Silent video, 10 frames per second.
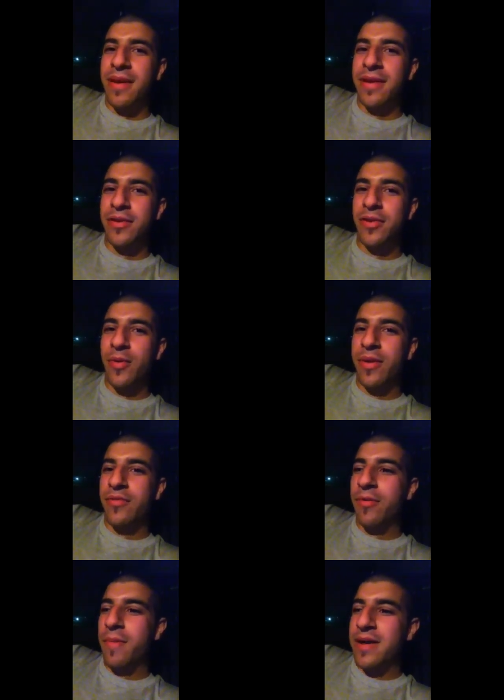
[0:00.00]
And, you know, it
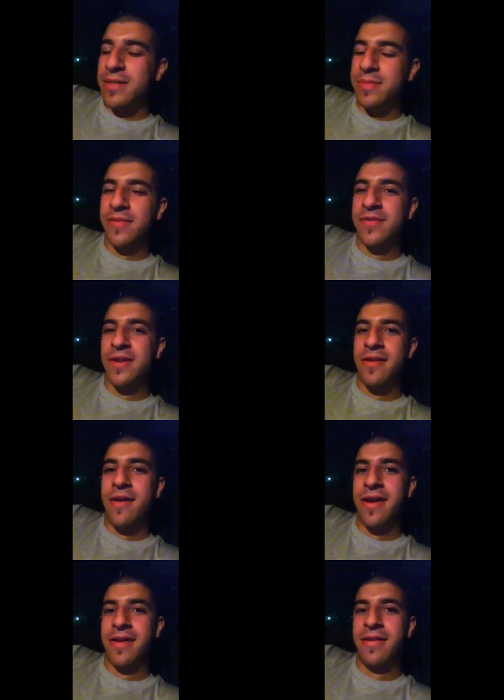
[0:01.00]
reminds me of
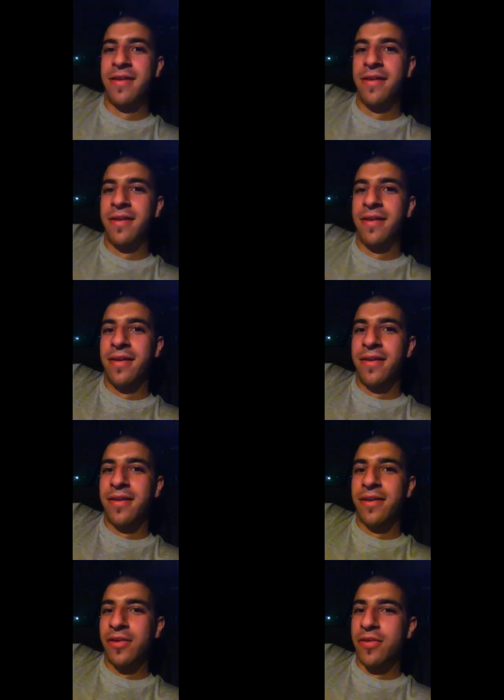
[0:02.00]
tonight.
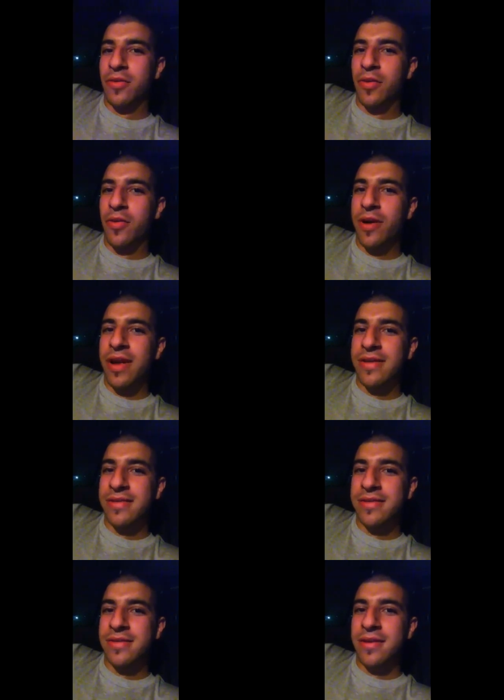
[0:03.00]
You know, the Lord
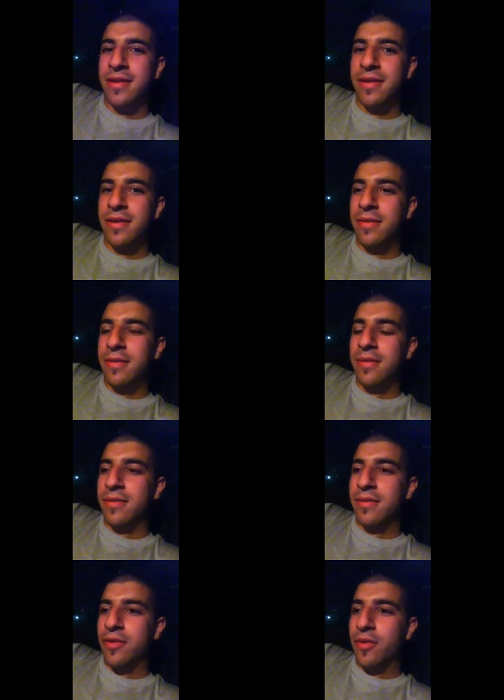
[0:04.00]
has,
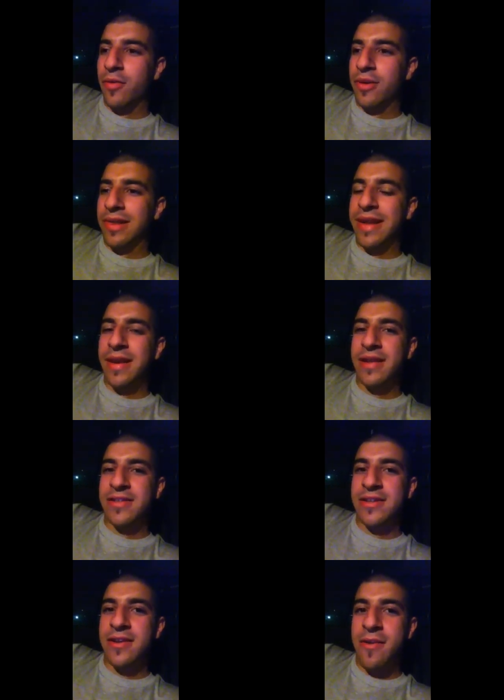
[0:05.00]
you know, let a
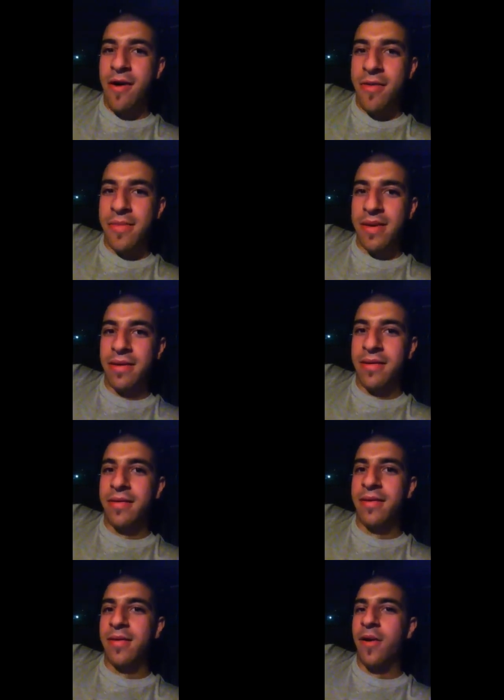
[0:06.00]
tsunami
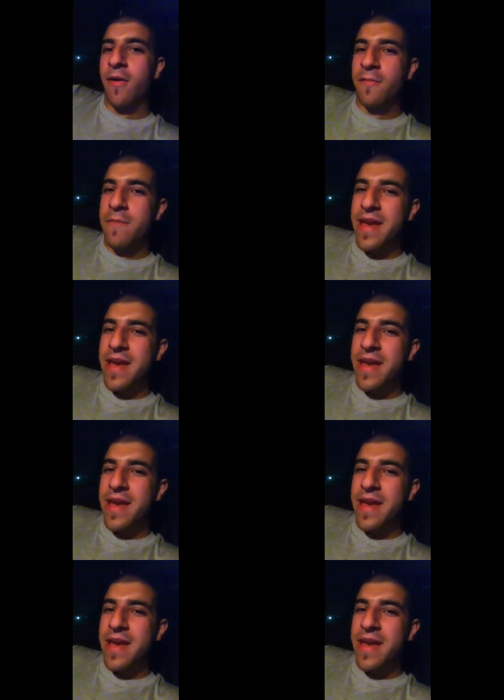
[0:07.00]
of